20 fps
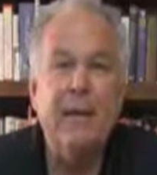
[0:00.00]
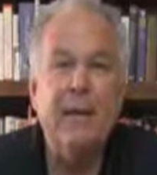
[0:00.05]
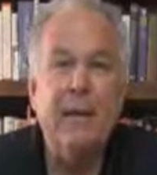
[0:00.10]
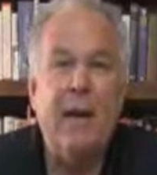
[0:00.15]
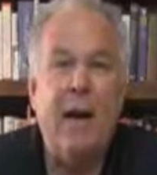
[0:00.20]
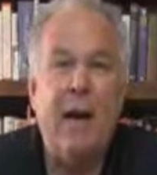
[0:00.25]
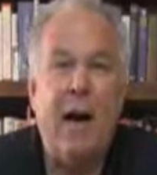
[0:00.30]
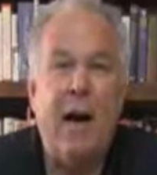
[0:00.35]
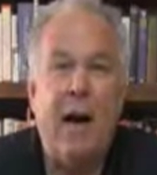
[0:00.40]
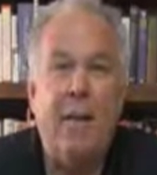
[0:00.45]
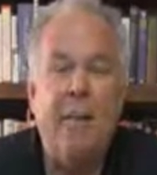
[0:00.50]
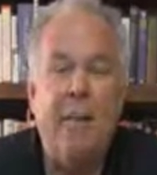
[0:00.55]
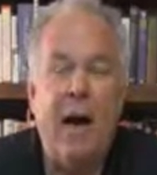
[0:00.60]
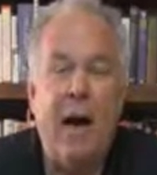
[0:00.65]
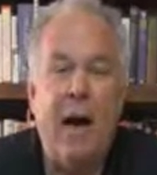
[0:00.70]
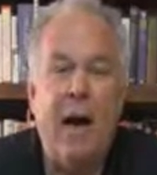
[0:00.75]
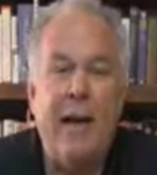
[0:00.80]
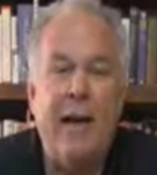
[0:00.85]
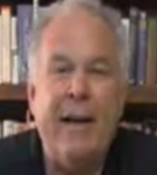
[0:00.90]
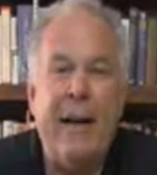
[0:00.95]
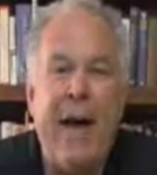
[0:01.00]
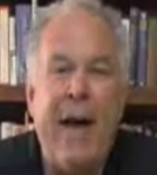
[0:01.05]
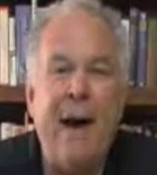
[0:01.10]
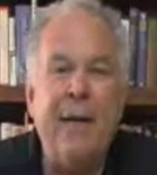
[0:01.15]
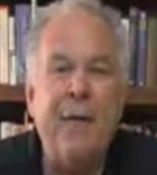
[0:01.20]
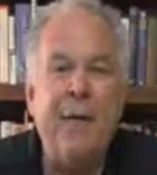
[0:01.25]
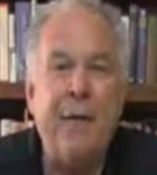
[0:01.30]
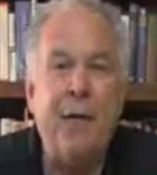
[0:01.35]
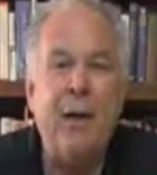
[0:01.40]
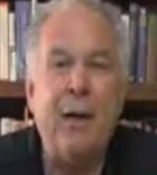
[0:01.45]
an
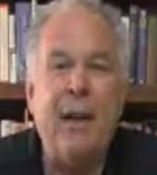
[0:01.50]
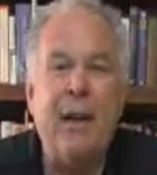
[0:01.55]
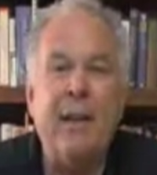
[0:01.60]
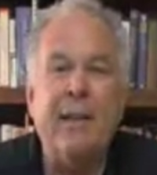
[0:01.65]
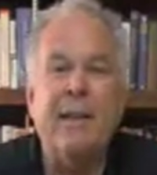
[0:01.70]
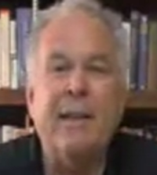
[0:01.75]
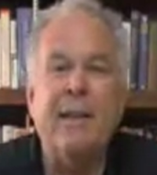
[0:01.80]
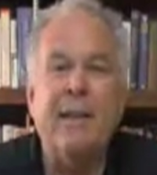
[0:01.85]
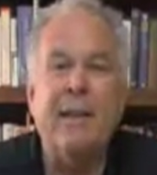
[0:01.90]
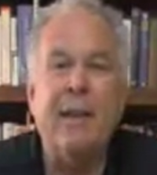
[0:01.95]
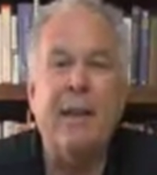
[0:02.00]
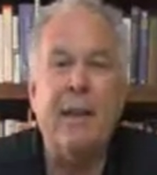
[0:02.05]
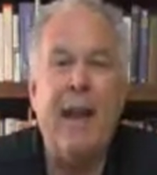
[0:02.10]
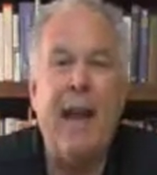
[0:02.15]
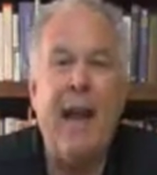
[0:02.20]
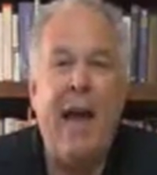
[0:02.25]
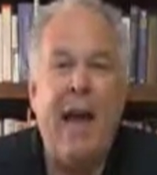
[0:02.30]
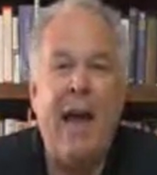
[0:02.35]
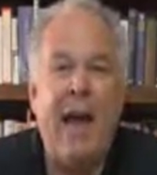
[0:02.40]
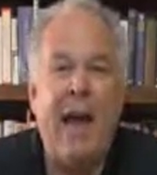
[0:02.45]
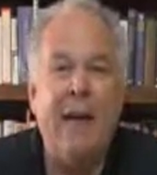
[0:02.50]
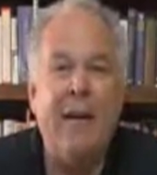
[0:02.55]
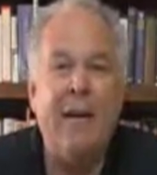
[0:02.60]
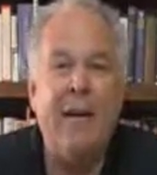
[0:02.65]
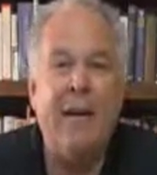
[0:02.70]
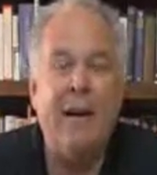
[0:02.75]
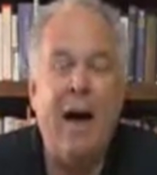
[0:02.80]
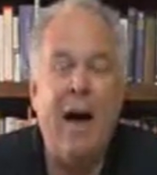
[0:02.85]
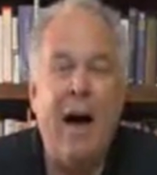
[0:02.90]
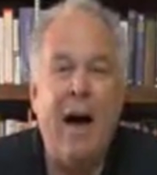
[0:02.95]
effortless
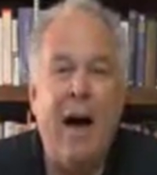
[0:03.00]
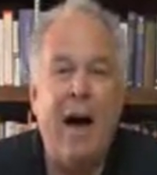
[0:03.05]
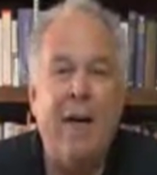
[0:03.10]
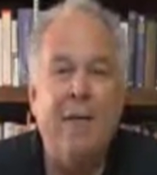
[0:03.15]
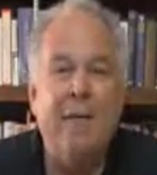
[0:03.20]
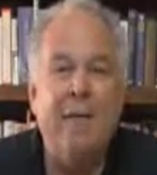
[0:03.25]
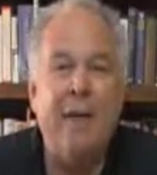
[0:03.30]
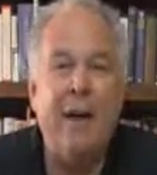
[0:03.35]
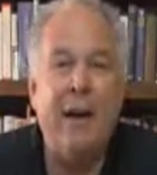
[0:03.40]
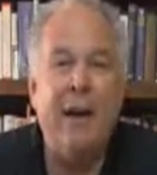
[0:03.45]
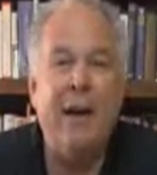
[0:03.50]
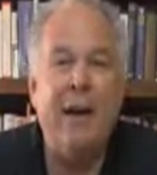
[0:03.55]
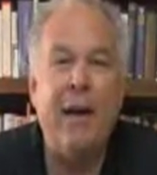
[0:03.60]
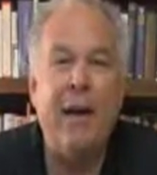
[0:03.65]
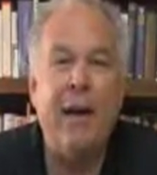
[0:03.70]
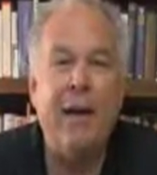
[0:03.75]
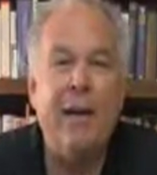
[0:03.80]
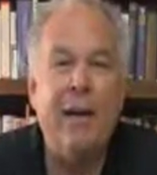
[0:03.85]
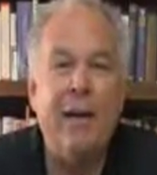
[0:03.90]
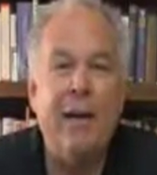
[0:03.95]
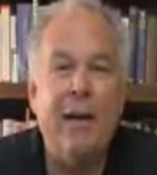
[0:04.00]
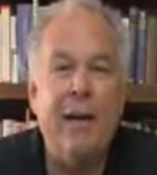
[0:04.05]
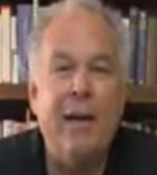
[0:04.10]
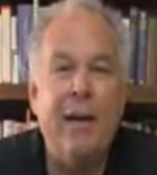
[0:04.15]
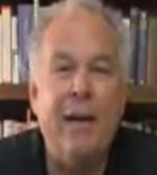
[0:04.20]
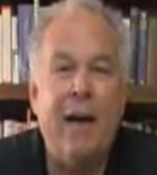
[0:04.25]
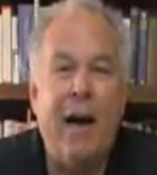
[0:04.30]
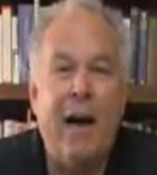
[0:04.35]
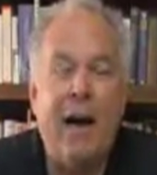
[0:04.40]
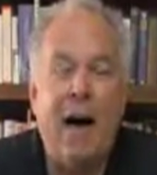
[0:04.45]
and very
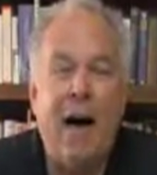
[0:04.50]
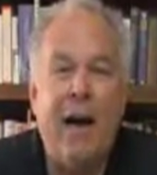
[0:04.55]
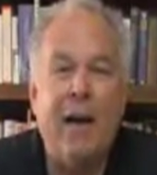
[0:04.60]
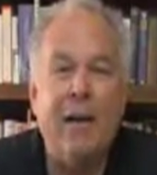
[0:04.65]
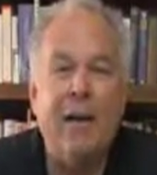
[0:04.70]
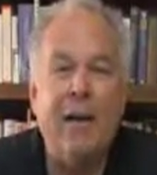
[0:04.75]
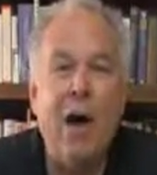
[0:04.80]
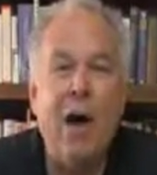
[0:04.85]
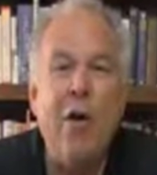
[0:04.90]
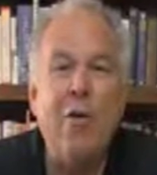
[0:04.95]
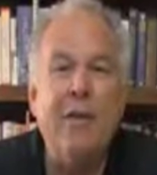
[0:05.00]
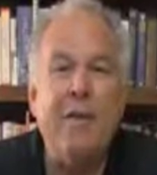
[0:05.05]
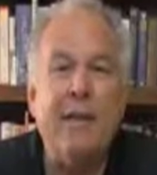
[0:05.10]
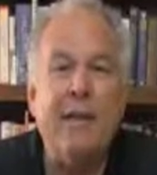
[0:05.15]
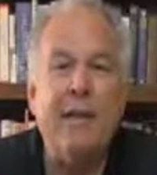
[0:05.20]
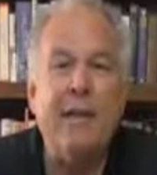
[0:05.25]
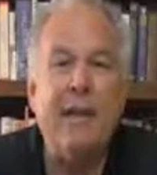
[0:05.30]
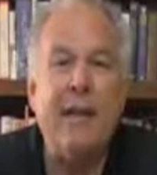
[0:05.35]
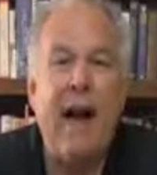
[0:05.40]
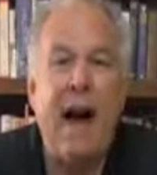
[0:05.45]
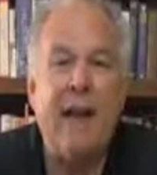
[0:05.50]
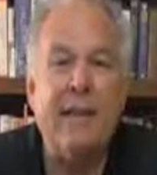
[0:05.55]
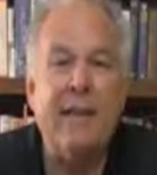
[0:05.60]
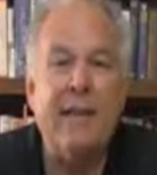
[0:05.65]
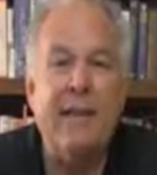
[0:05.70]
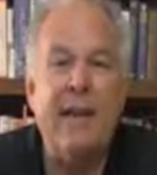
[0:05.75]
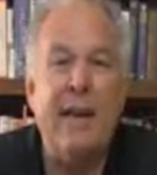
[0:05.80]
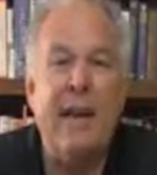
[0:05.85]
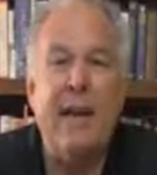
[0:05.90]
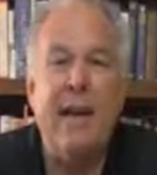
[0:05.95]
low
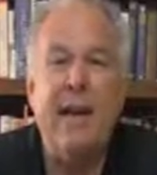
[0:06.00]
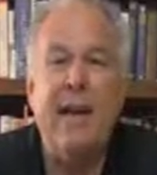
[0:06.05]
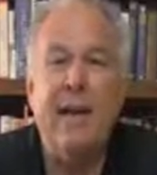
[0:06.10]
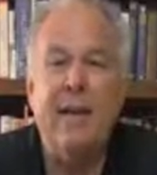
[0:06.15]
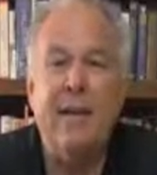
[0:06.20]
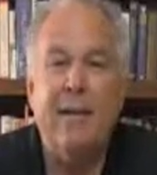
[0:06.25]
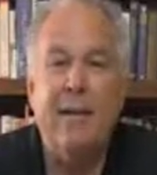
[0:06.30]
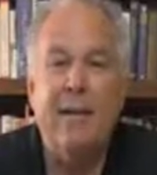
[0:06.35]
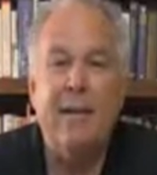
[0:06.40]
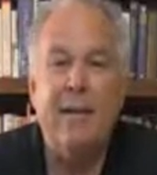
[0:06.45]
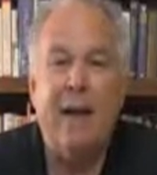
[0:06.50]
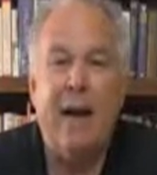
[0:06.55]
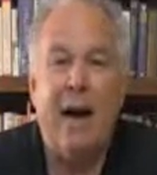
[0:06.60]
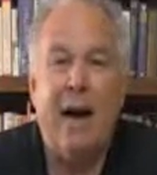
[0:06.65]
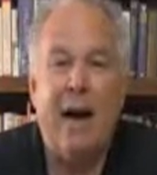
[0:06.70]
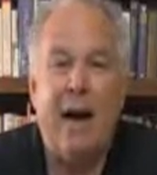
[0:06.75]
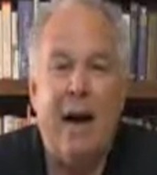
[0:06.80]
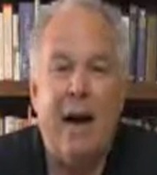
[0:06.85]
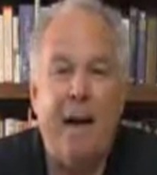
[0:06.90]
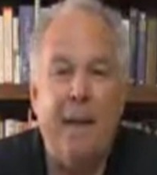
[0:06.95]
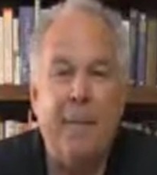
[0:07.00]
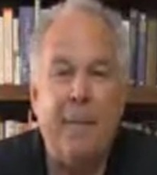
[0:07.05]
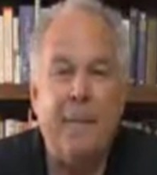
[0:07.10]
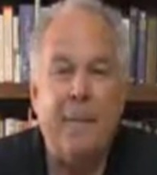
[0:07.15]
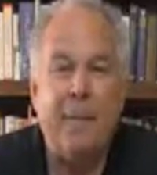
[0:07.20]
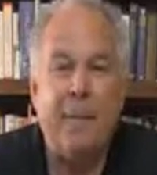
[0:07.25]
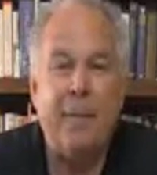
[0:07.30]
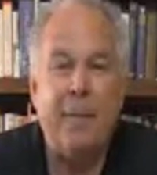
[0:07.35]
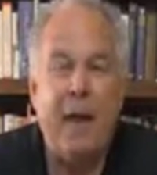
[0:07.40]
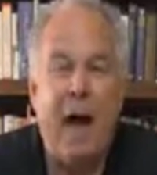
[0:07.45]
viscosity
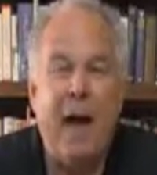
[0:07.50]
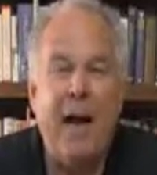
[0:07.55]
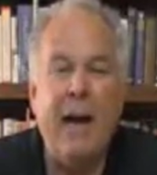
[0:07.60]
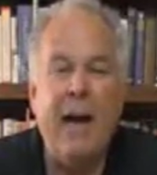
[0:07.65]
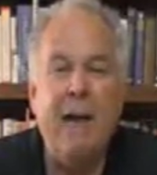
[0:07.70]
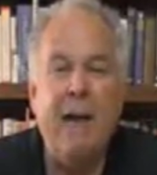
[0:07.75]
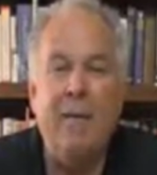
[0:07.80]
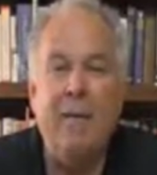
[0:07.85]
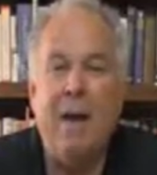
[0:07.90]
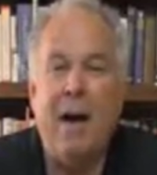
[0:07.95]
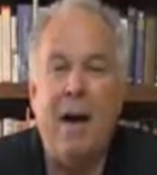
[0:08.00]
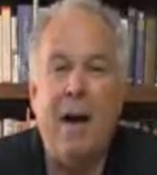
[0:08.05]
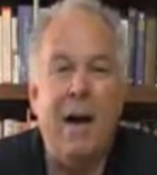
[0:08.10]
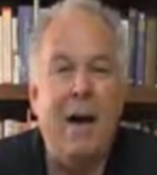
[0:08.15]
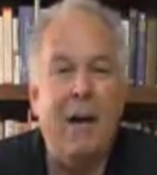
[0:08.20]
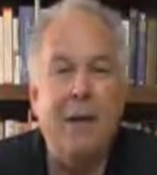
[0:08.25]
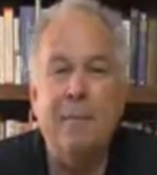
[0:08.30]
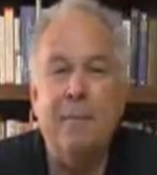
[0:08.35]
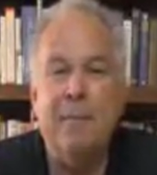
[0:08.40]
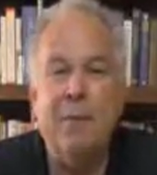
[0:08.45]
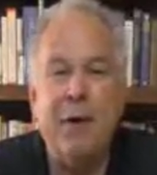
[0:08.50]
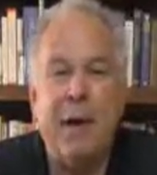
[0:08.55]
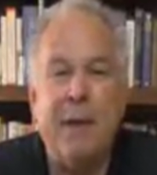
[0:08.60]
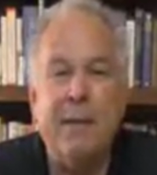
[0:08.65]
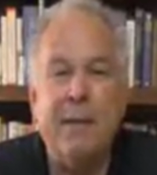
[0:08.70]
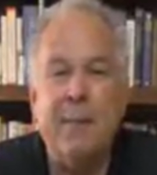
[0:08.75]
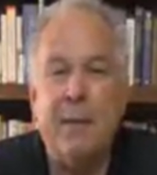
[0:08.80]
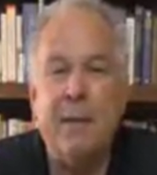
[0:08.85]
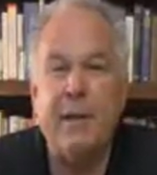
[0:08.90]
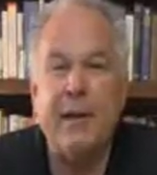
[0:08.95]
supply
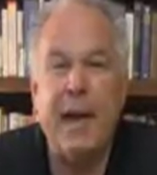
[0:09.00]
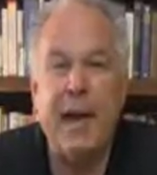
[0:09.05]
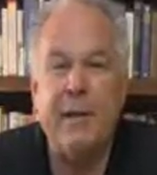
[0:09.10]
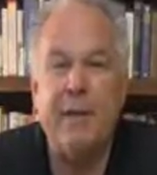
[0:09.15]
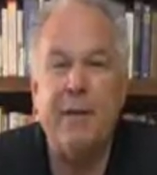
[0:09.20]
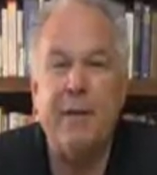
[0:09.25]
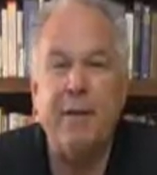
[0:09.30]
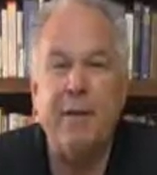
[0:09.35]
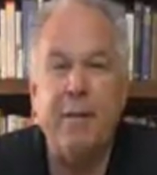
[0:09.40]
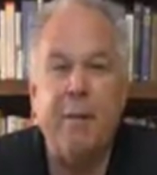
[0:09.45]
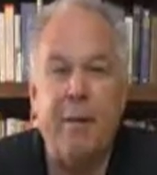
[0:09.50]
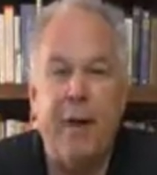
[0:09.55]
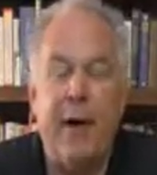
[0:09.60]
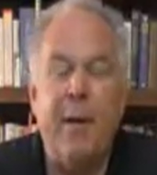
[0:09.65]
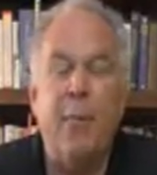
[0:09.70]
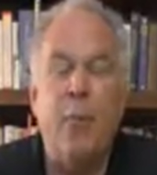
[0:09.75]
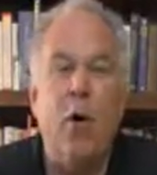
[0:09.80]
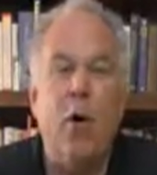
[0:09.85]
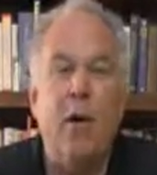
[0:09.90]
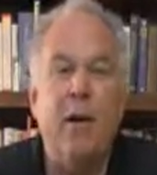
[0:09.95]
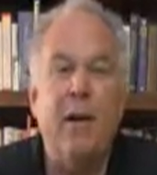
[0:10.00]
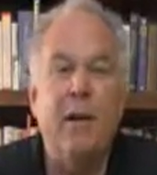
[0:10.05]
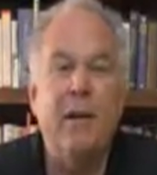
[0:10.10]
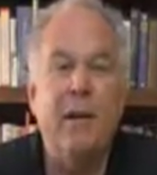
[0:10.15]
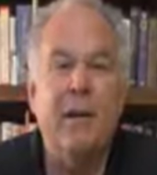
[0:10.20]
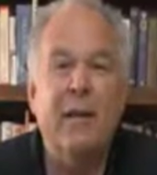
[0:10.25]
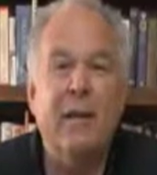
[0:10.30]
transportation framework.